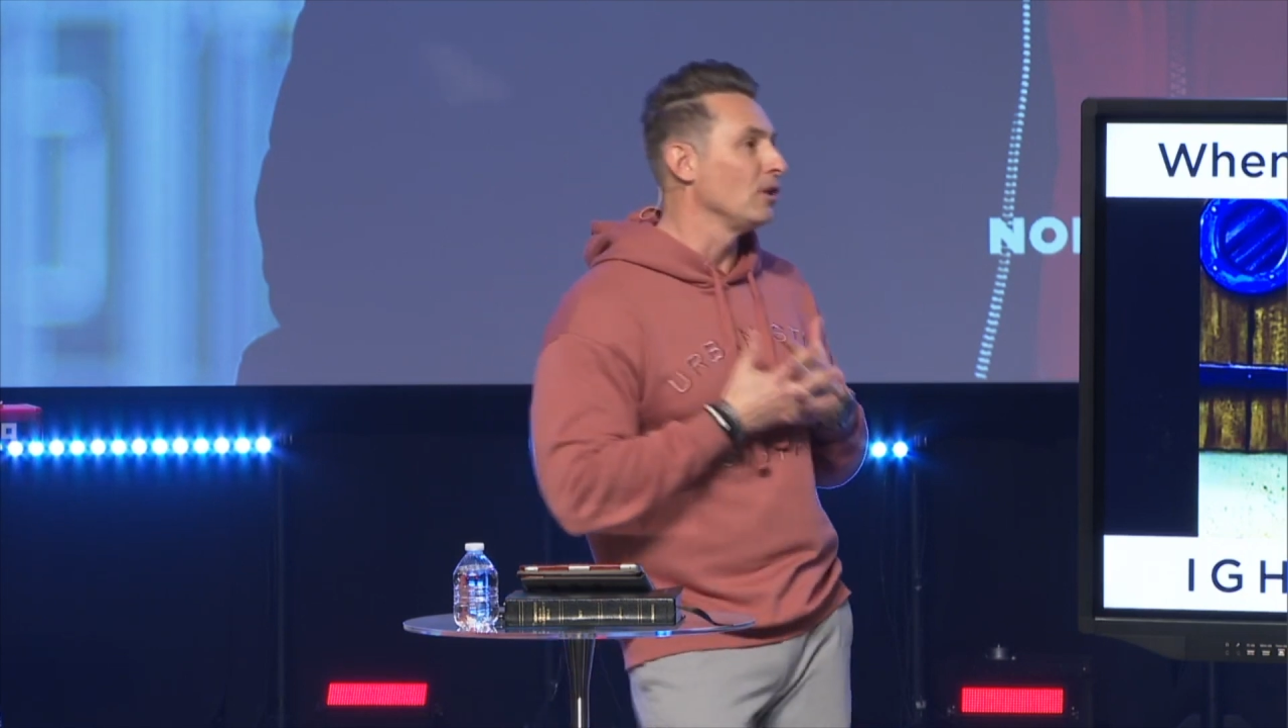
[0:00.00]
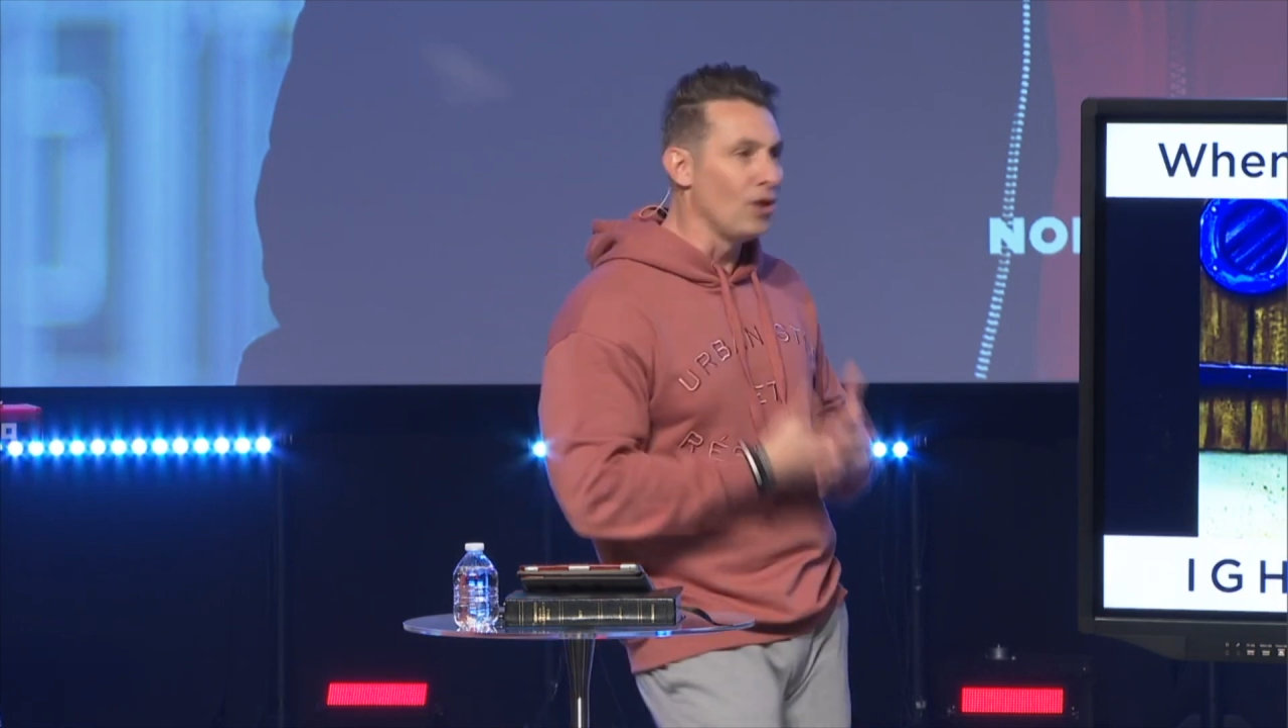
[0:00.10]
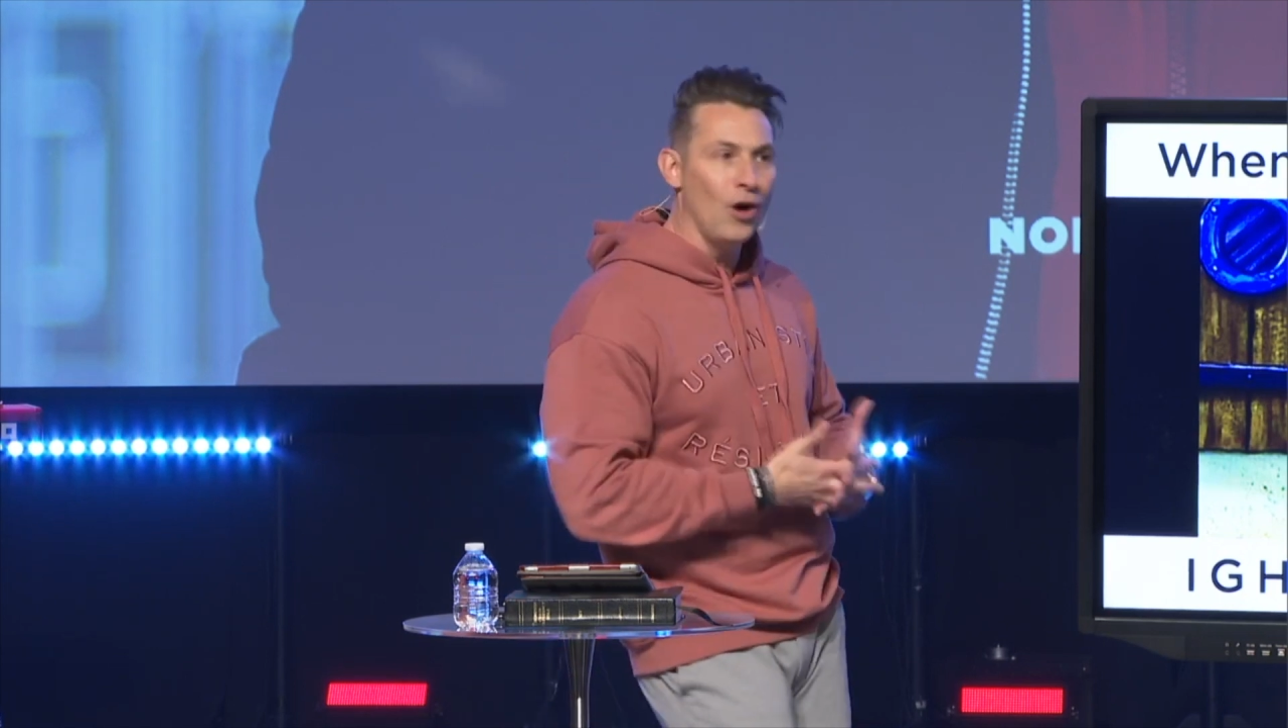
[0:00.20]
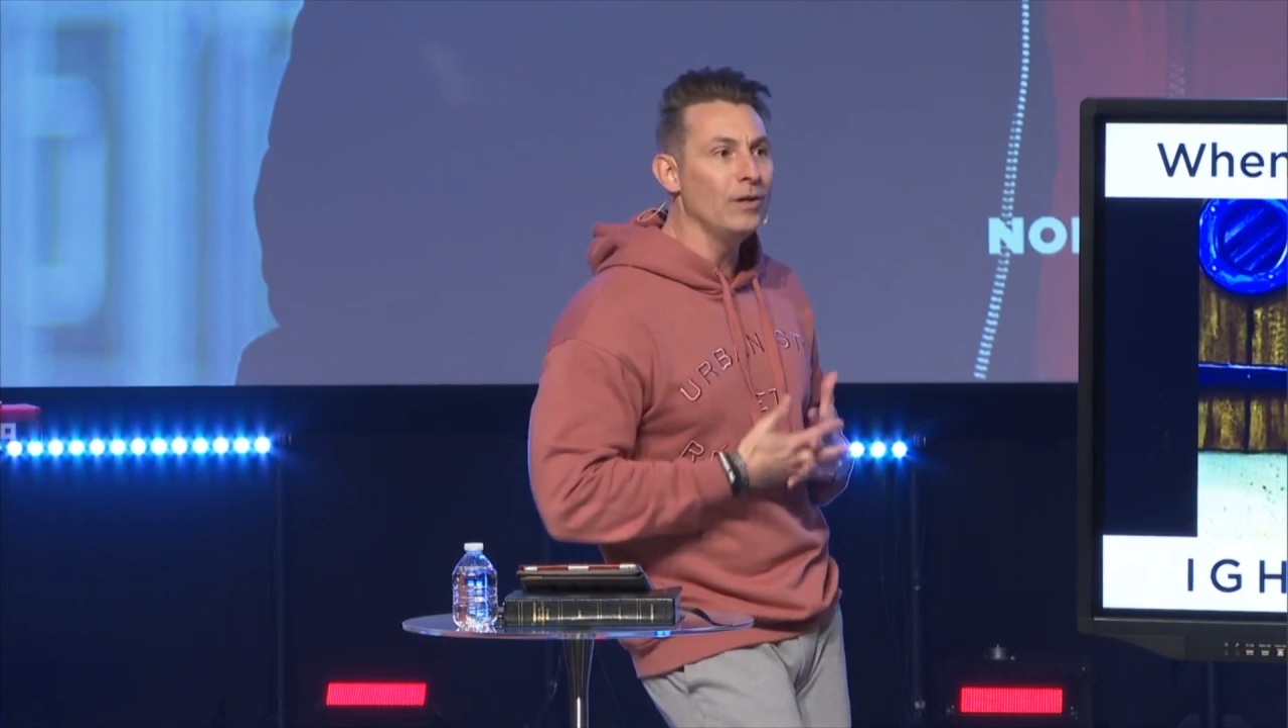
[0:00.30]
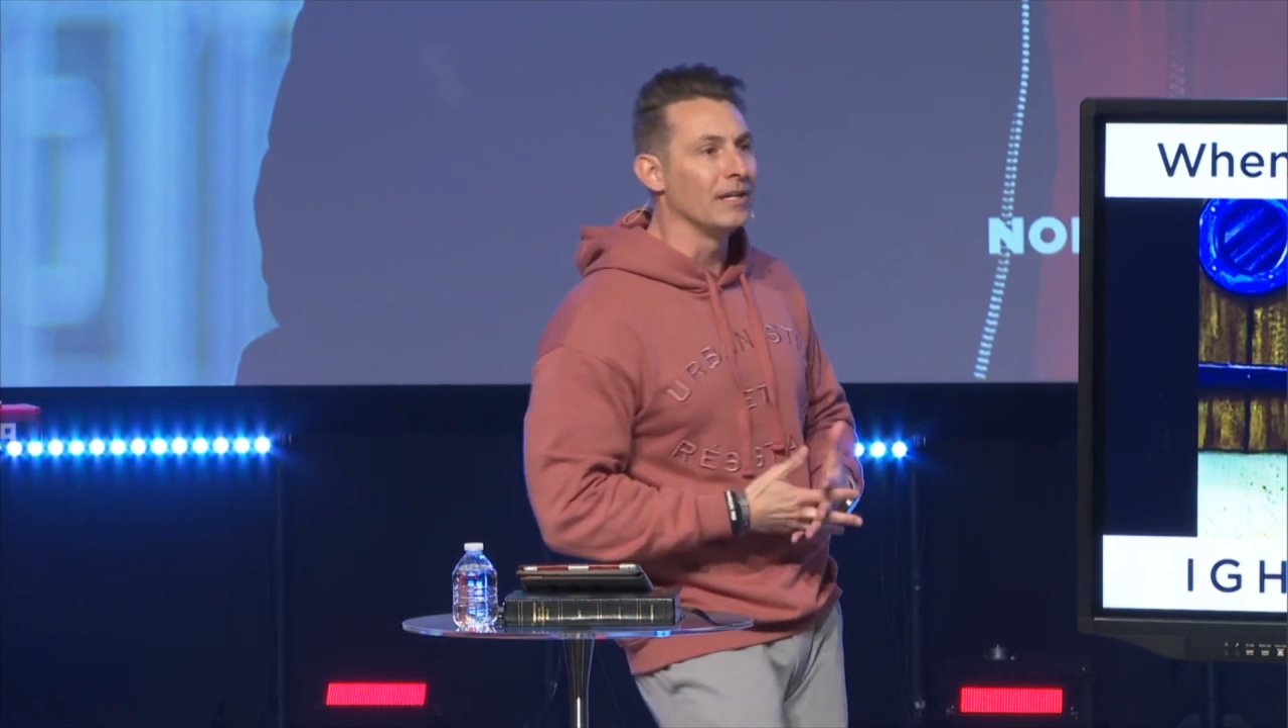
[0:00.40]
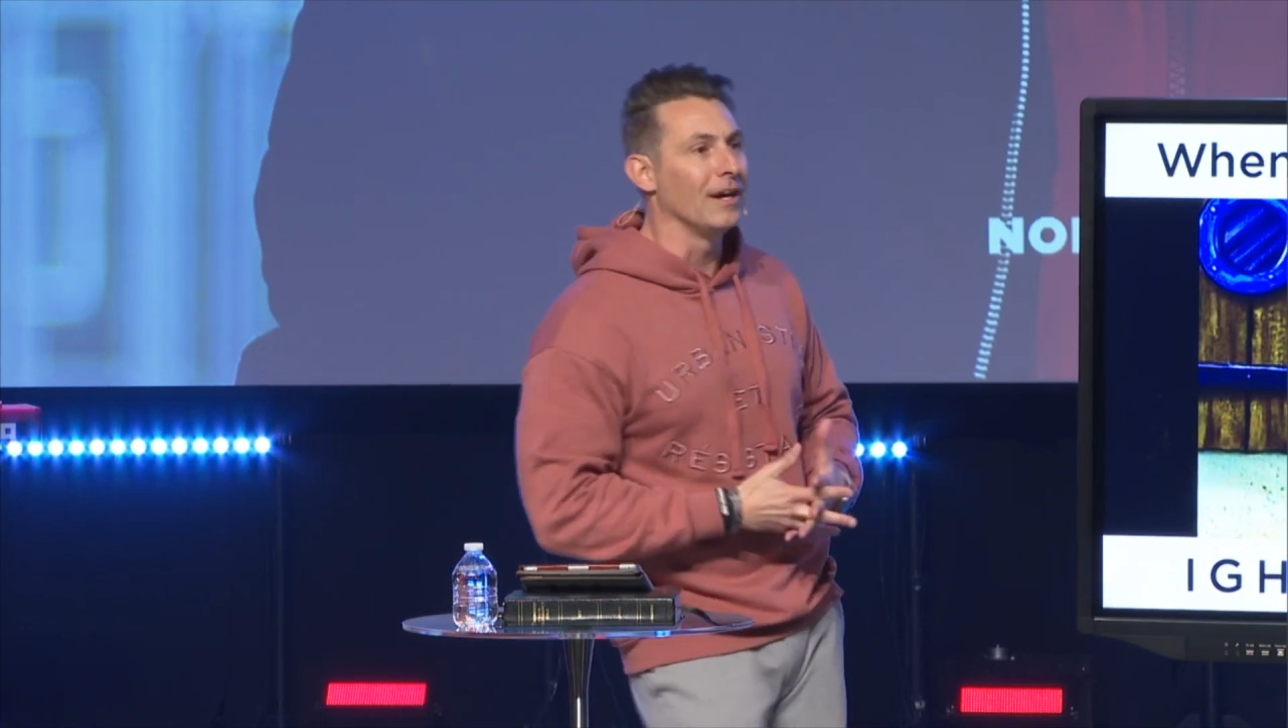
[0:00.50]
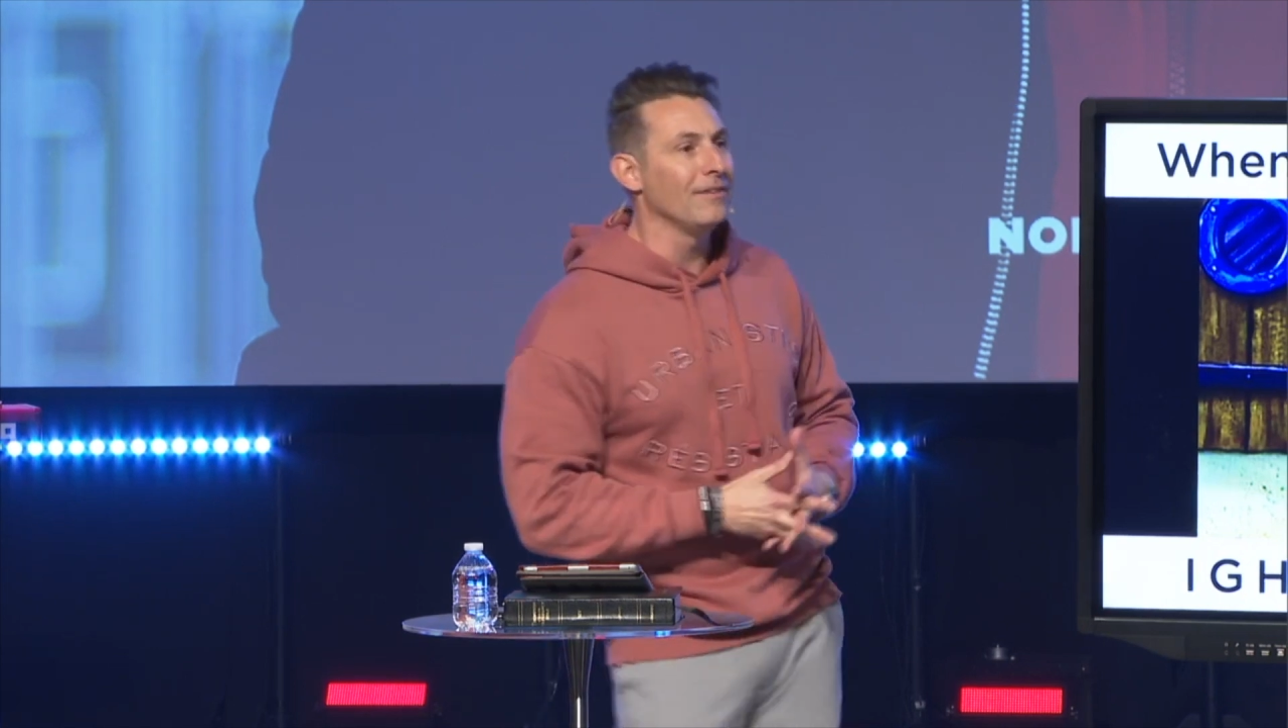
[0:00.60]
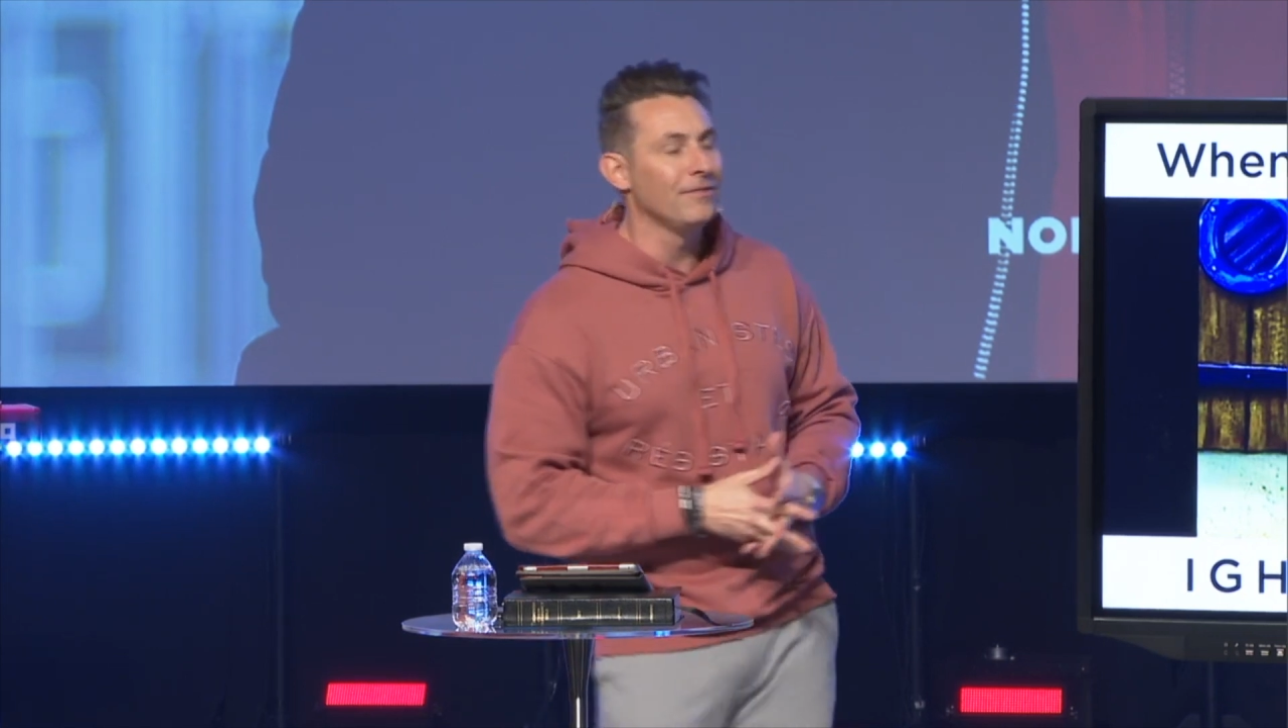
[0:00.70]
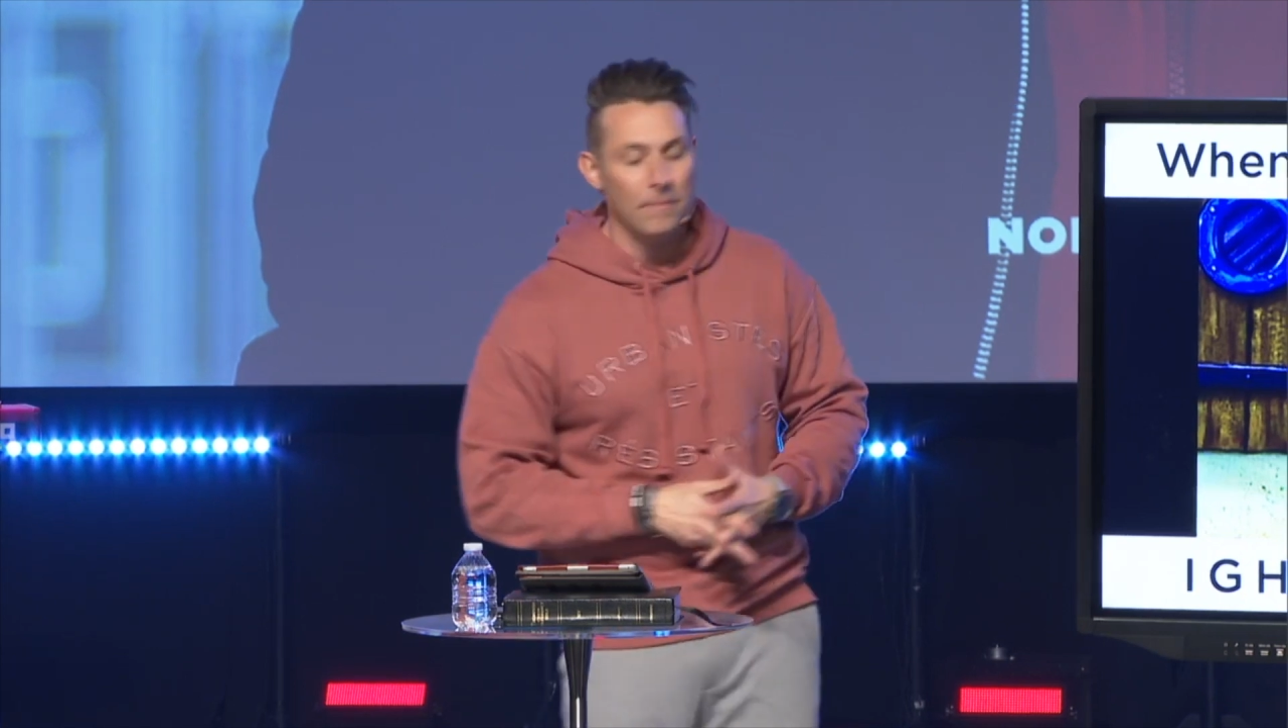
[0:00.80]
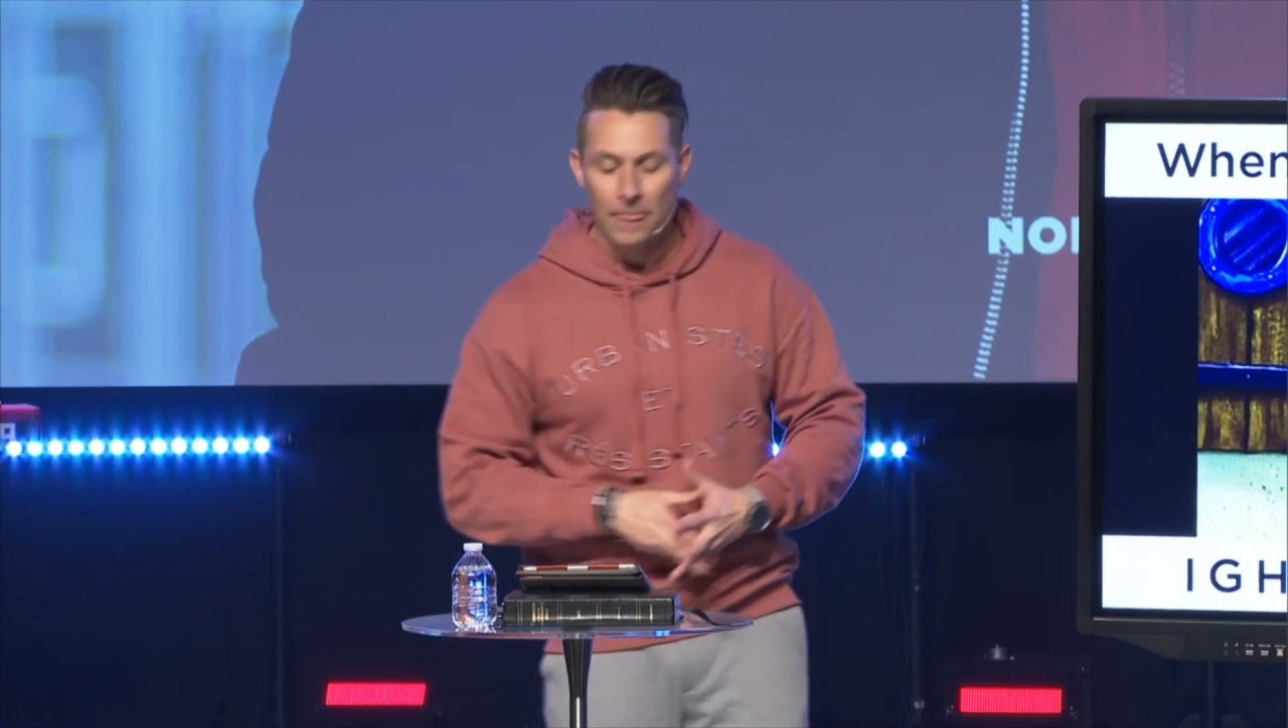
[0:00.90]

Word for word: long enough